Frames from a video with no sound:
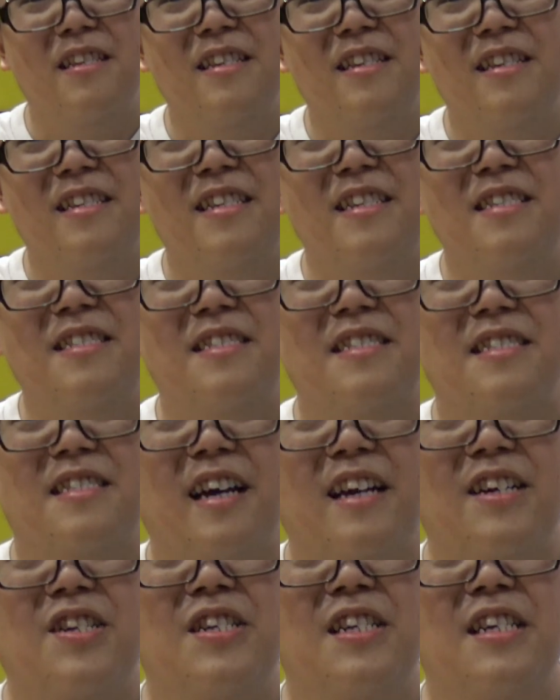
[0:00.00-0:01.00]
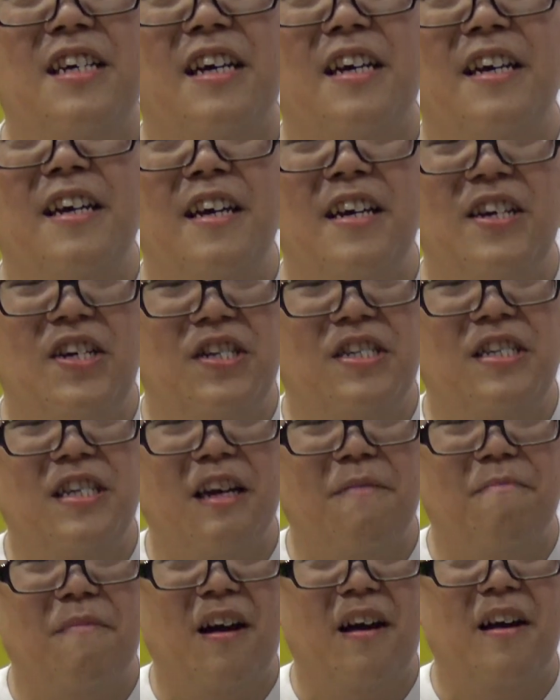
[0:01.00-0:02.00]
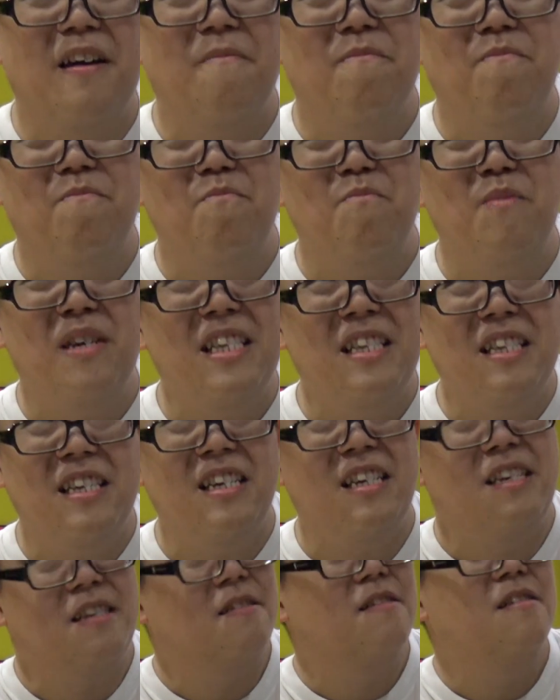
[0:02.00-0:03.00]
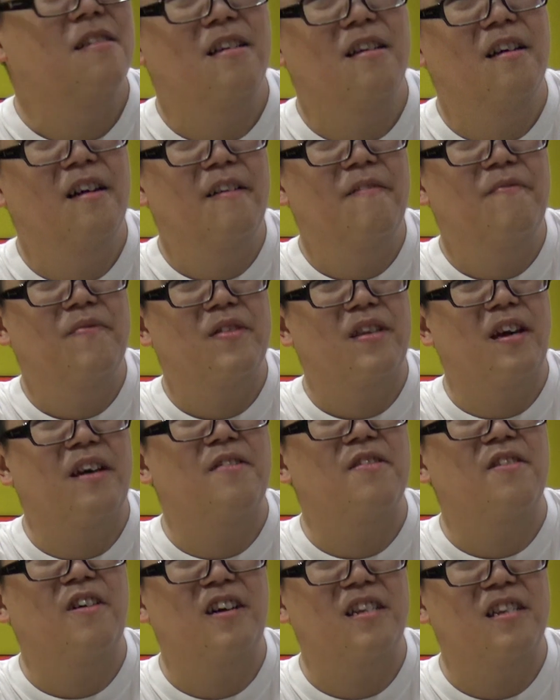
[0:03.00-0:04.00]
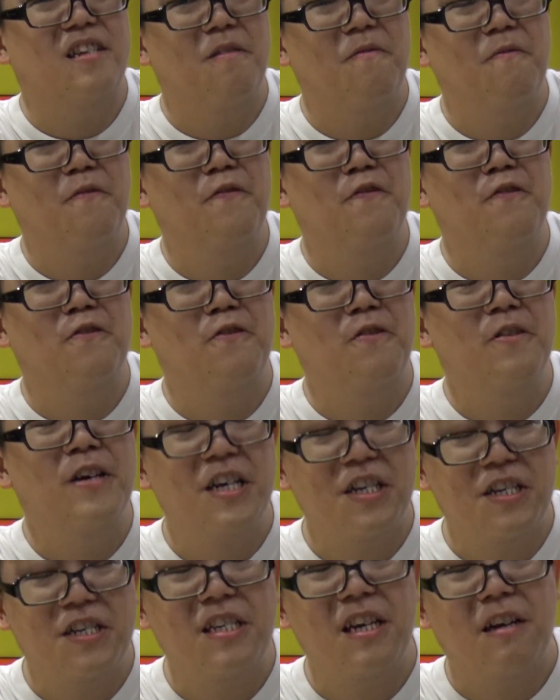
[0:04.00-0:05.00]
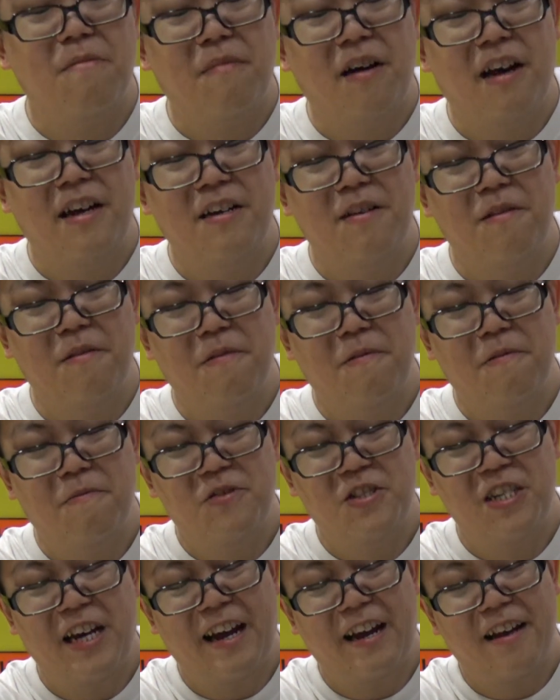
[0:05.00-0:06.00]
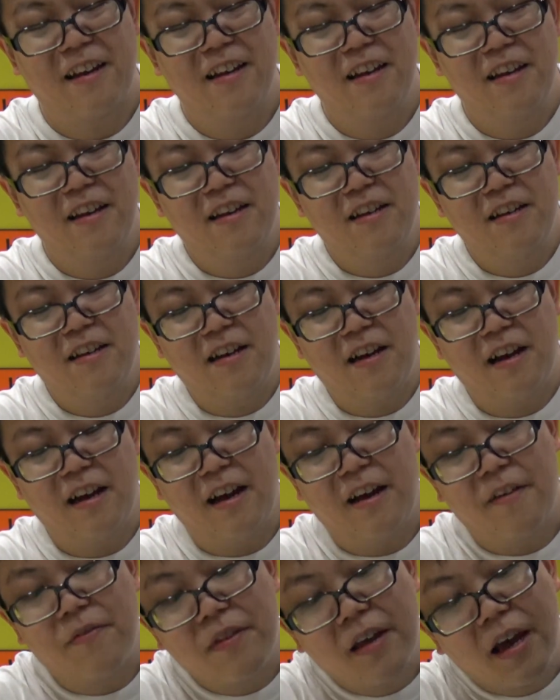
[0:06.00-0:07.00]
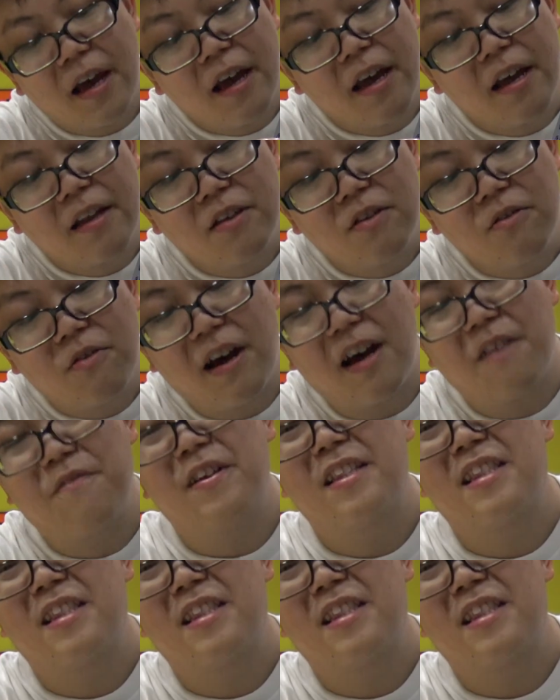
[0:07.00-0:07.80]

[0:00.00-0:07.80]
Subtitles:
this is actually a HDMI mini and not a full HDMI jack. And then you have